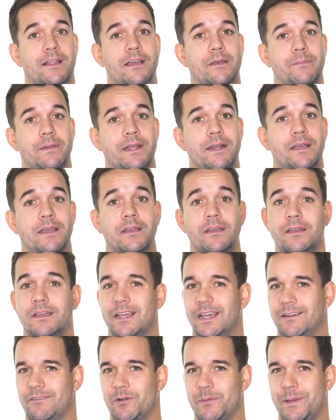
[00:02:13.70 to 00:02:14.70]
Light Media.
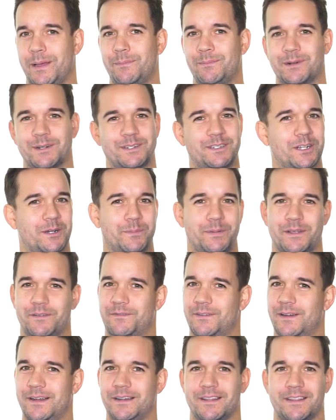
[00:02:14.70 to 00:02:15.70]
And remember, don't be
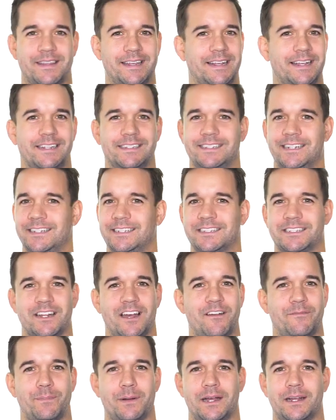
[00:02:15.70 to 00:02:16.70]
afraid to think outside the
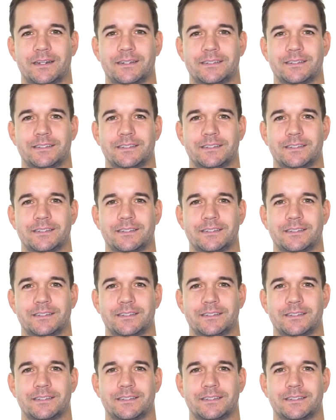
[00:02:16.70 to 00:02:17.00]
softbox.